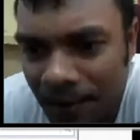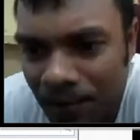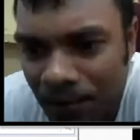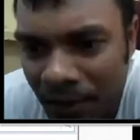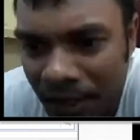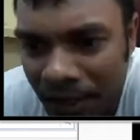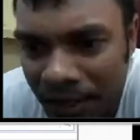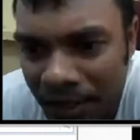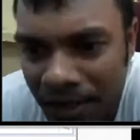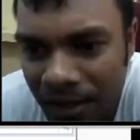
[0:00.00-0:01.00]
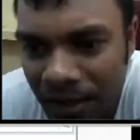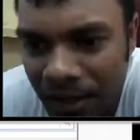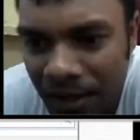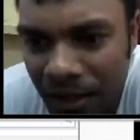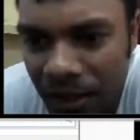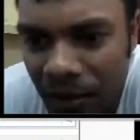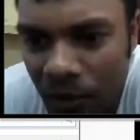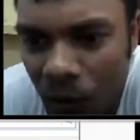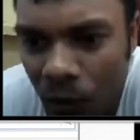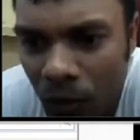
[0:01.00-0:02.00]
I don't know really what
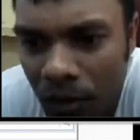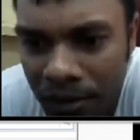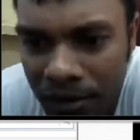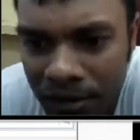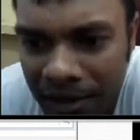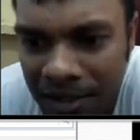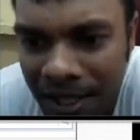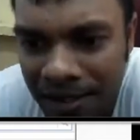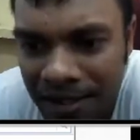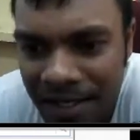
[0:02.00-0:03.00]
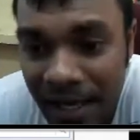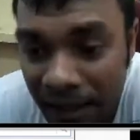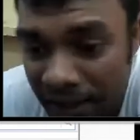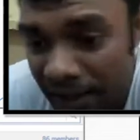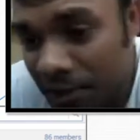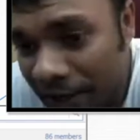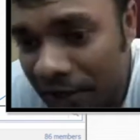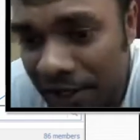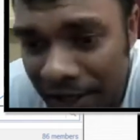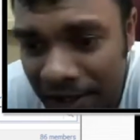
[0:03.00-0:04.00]
happens with my files in
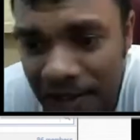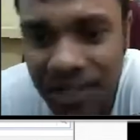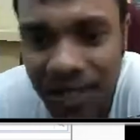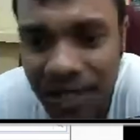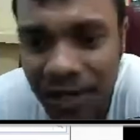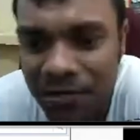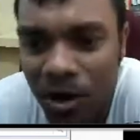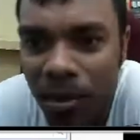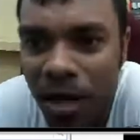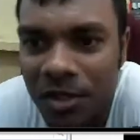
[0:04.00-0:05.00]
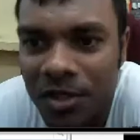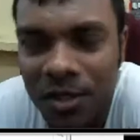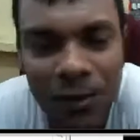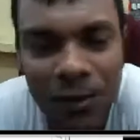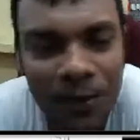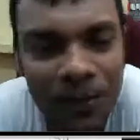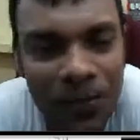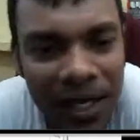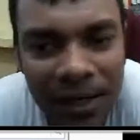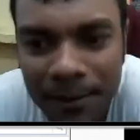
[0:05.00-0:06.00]
my Dropbox.
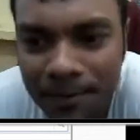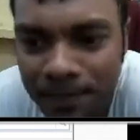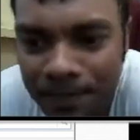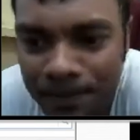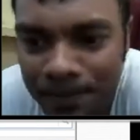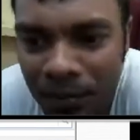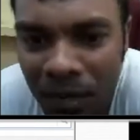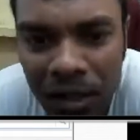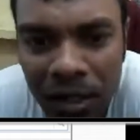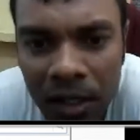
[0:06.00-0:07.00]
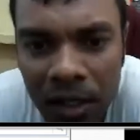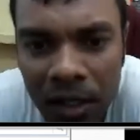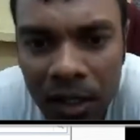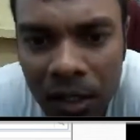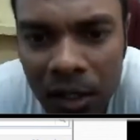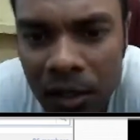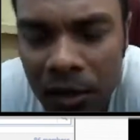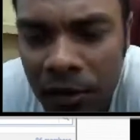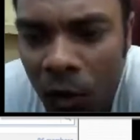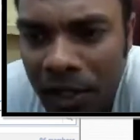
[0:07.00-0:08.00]
Um, but that's that's a
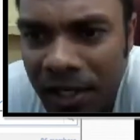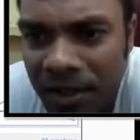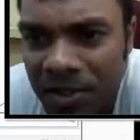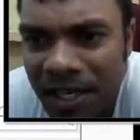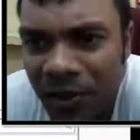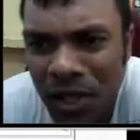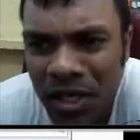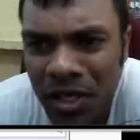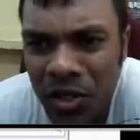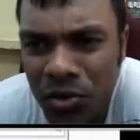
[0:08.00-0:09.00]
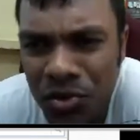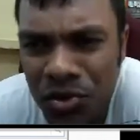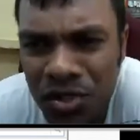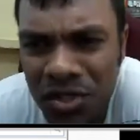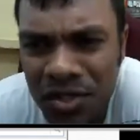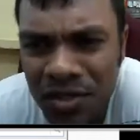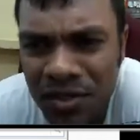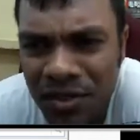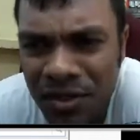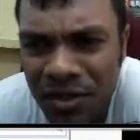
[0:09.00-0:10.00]
that's a nice thing, I think. Don't you
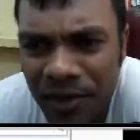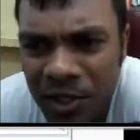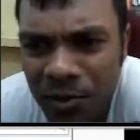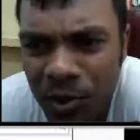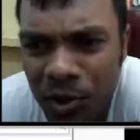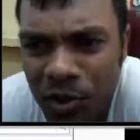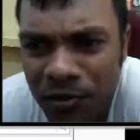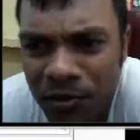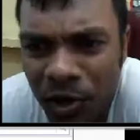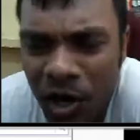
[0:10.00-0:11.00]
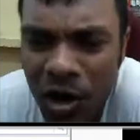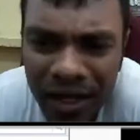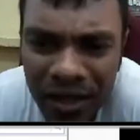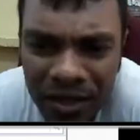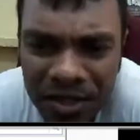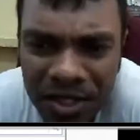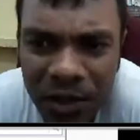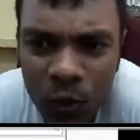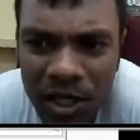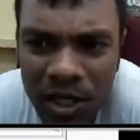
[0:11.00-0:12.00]
think? That's a nice utility.